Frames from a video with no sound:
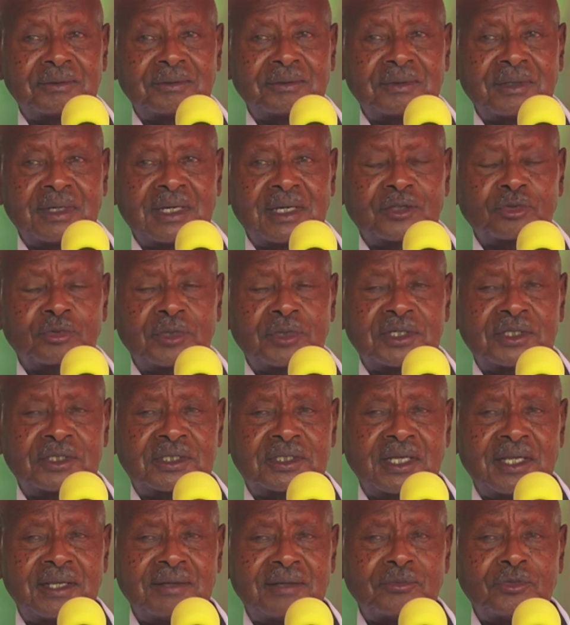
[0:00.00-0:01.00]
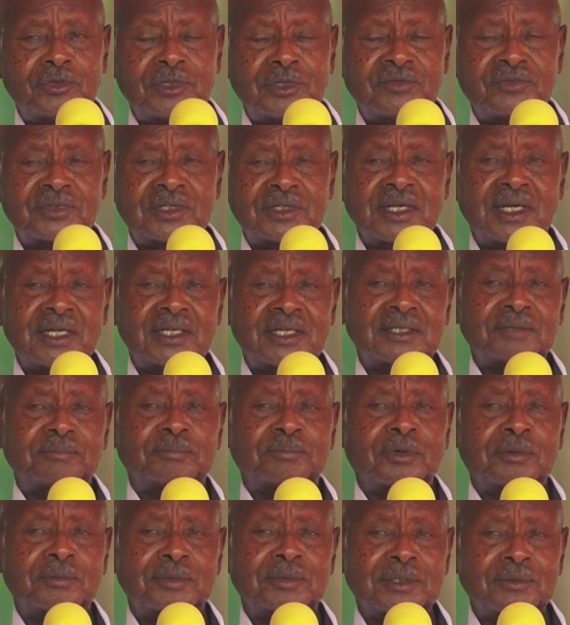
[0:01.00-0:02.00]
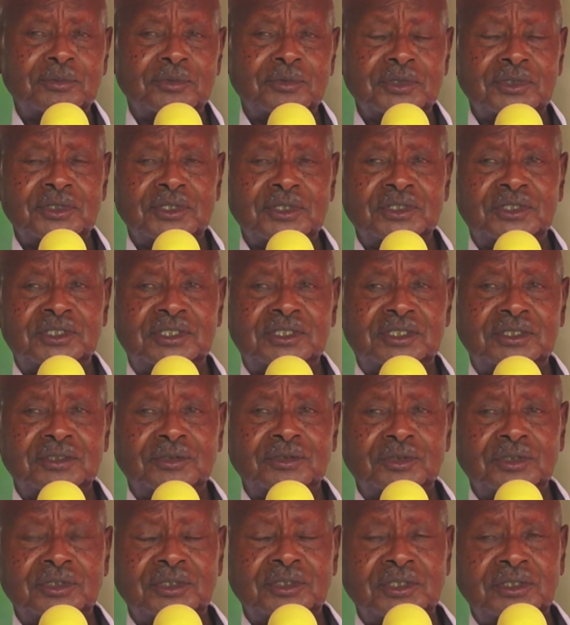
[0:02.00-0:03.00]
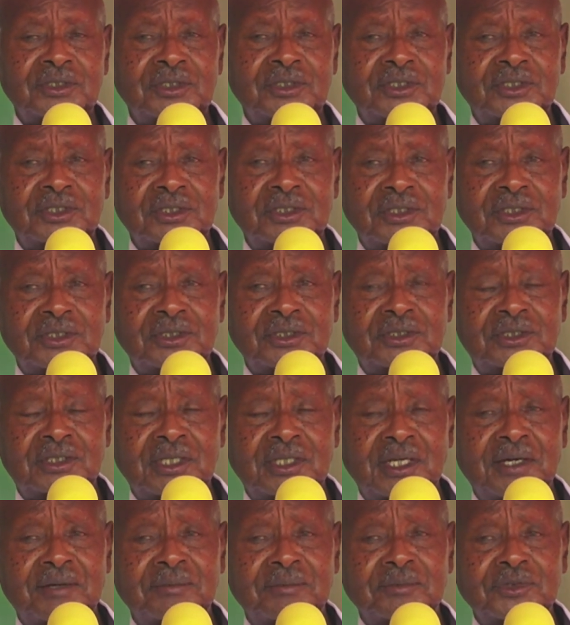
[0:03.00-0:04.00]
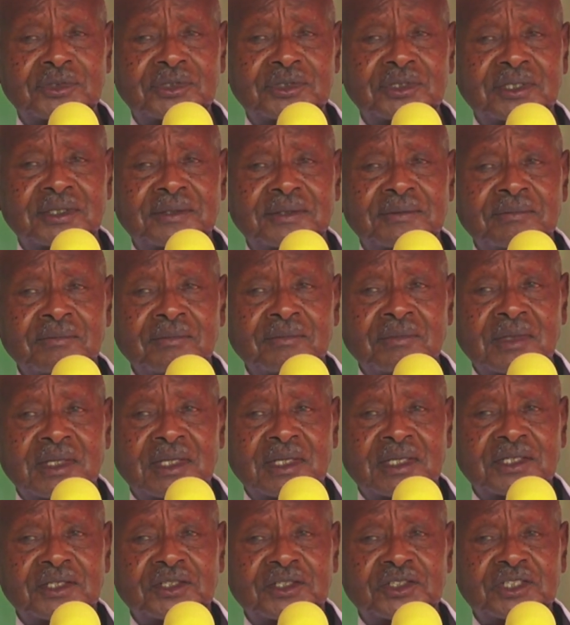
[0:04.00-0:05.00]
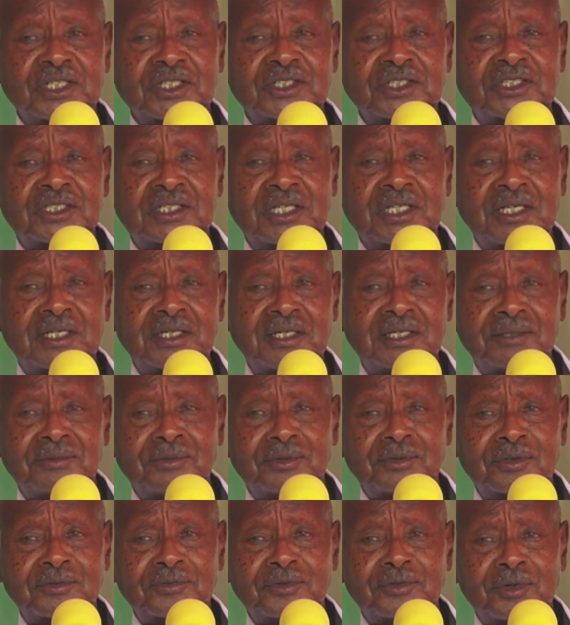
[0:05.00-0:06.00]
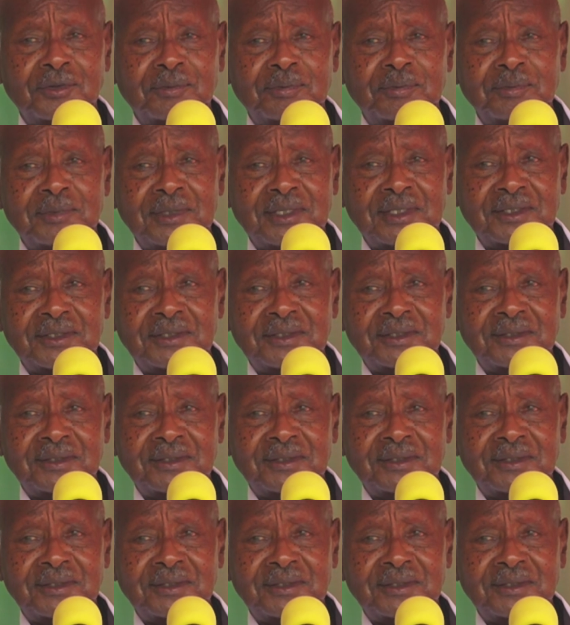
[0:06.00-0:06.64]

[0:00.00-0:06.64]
At one time, we even had a problem with these terms, sustainable development.